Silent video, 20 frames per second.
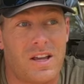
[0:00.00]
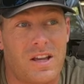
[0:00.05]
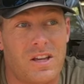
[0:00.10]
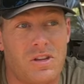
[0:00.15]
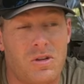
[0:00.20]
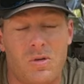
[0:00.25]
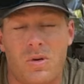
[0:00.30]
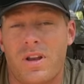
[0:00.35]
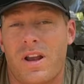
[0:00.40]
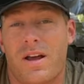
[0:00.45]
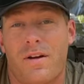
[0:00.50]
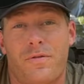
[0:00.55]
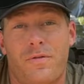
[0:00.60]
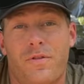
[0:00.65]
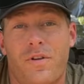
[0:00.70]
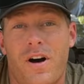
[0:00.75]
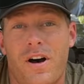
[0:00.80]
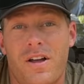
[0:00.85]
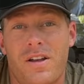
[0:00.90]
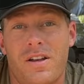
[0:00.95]
you can have
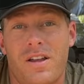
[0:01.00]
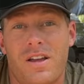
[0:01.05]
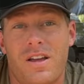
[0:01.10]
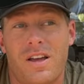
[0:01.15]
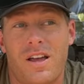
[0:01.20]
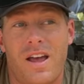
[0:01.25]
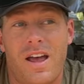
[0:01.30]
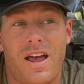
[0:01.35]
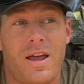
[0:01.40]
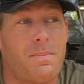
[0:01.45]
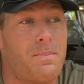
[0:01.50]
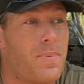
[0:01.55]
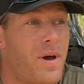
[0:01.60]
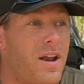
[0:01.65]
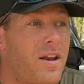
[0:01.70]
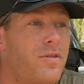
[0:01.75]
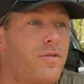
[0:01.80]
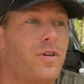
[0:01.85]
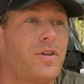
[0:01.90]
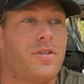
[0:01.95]
fun and
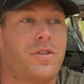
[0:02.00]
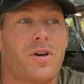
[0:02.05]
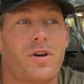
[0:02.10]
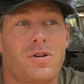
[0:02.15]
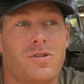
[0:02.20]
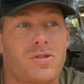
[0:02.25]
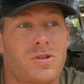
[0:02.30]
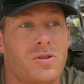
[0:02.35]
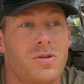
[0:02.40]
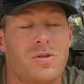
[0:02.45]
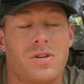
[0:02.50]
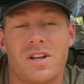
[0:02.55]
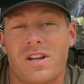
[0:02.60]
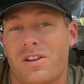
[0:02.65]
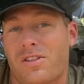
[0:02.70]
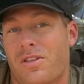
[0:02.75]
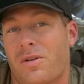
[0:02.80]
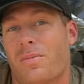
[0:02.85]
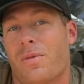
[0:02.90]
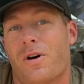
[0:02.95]
benefit those who need
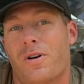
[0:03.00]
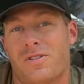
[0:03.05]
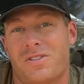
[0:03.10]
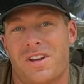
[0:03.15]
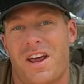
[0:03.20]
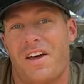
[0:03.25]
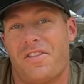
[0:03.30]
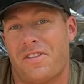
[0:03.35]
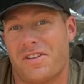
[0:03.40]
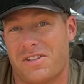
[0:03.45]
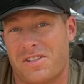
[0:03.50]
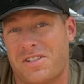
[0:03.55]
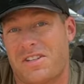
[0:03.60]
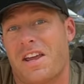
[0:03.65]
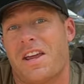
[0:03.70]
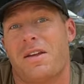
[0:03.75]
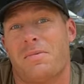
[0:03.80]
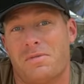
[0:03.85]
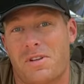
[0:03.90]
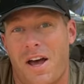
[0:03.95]
it the most at the
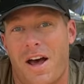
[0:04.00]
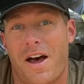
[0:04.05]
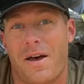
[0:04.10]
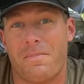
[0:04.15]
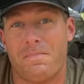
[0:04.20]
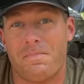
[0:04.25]
same time.